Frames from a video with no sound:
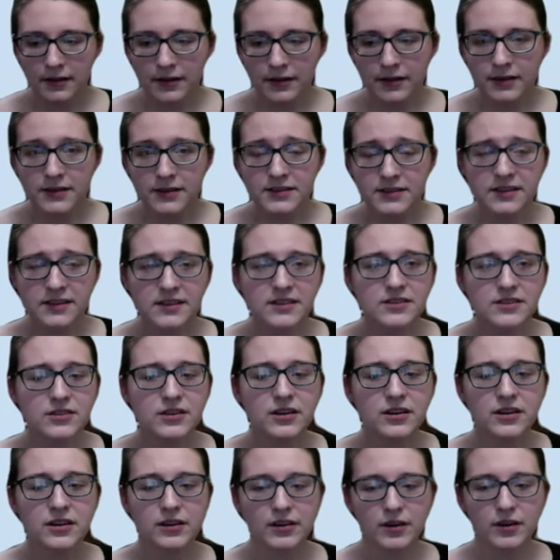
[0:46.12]
Sunday's
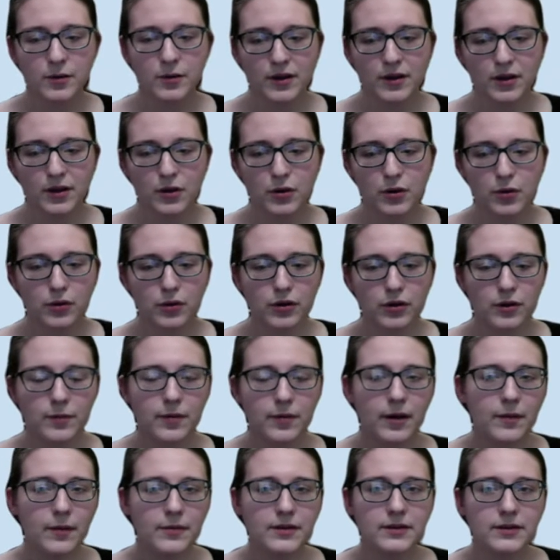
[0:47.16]
looking a little bit cooler,
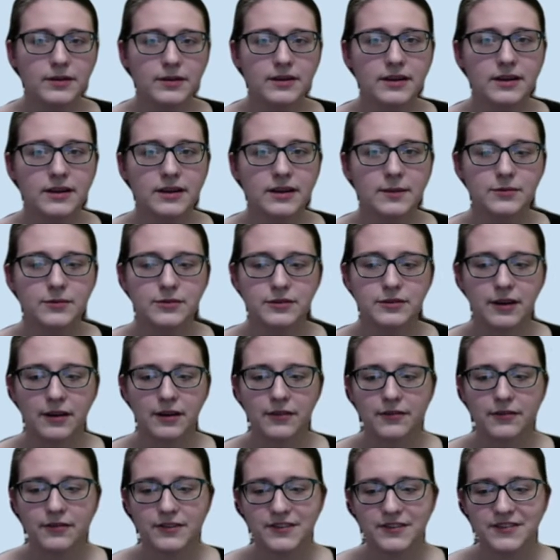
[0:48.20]
probably only getting up to
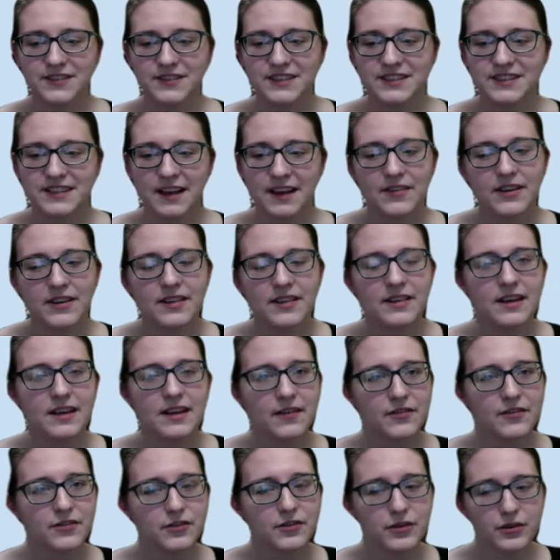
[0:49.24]
around fifty-seven in the
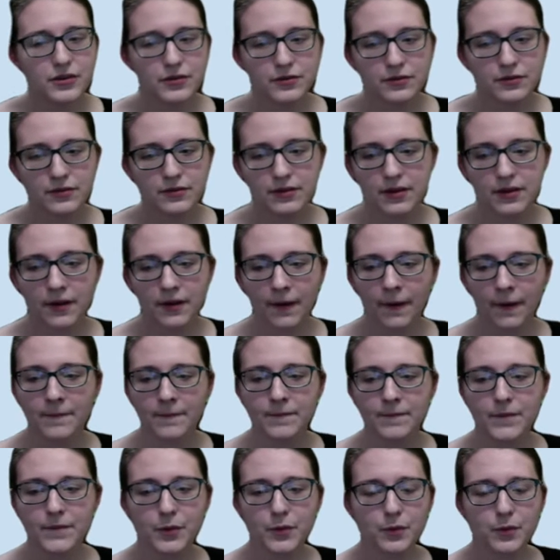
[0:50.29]
afternoon.
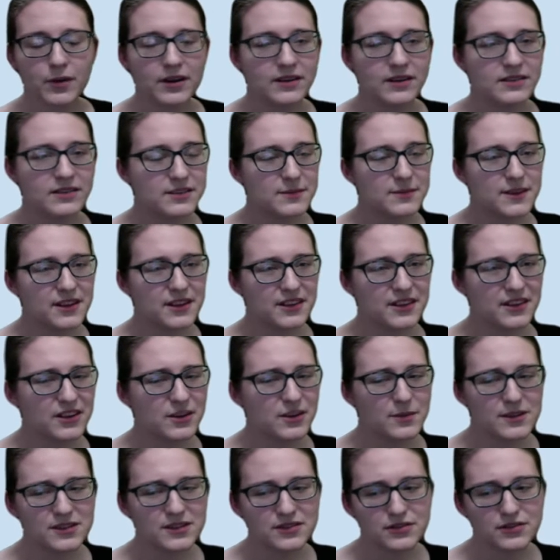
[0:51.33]
Um, the wind is going to be a little
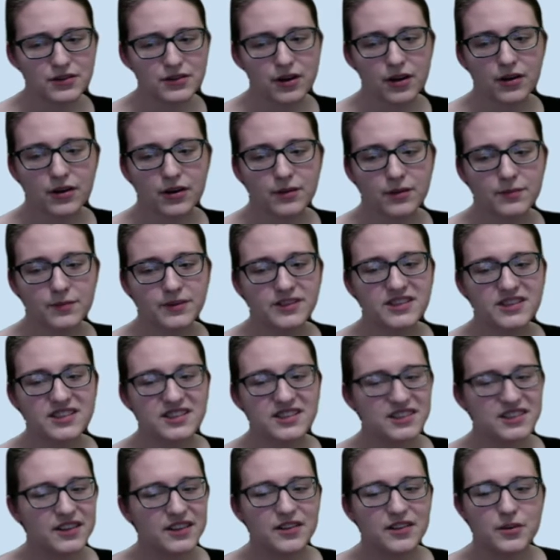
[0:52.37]
bit stronger, but
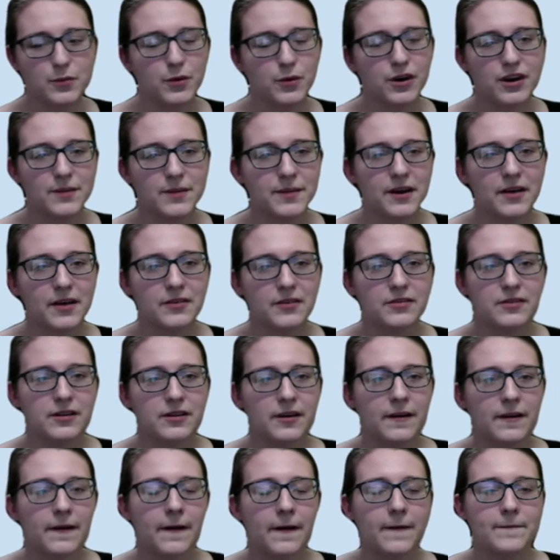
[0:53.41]
still nothing to worry about,
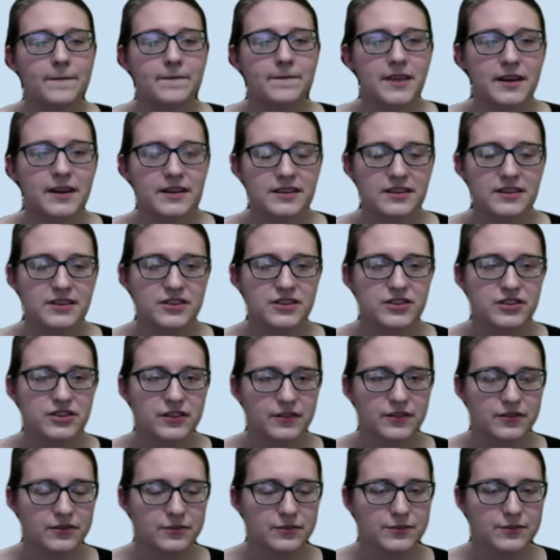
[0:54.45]
um, and it's going to
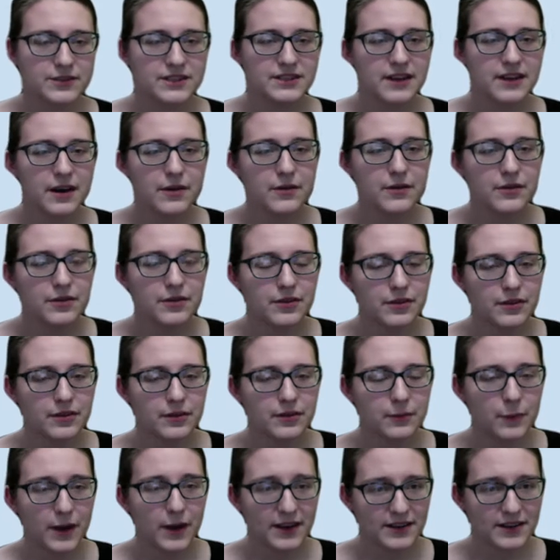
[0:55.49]
shift from
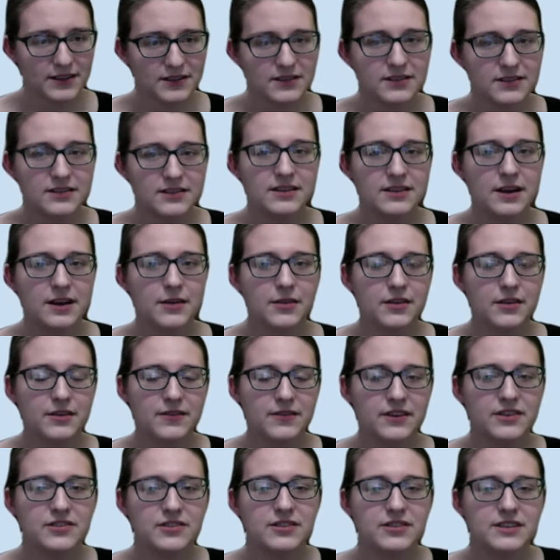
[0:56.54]
southwest to south and
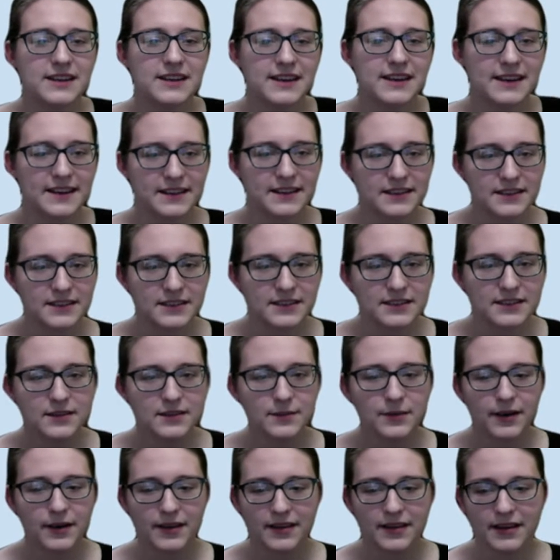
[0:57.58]
eventually to east
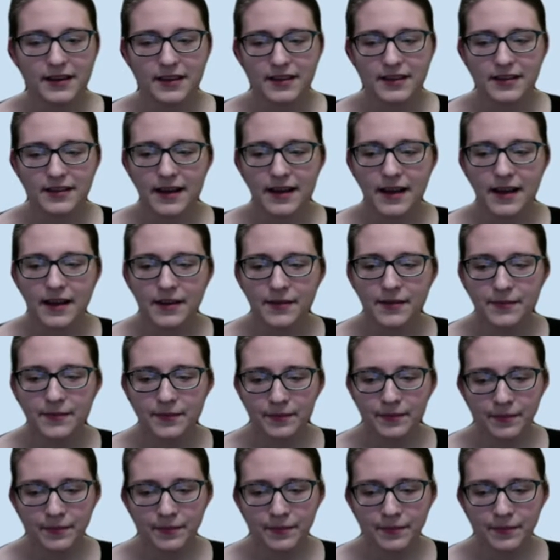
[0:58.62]
by the end of the day.